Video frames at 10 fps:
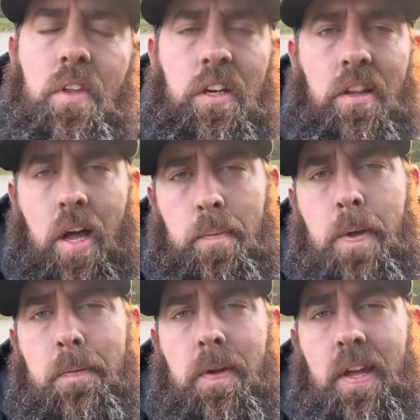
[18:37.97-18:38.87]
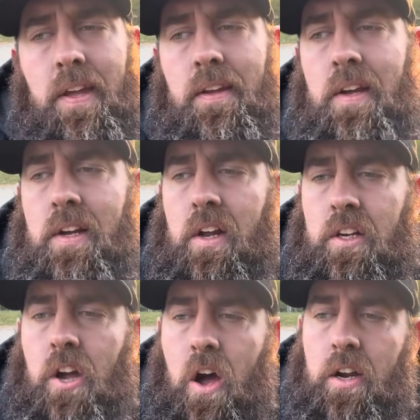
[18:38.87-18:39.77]
lot of people get
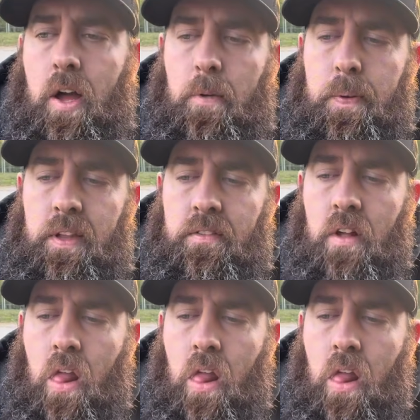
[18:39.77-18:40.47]
caught up in,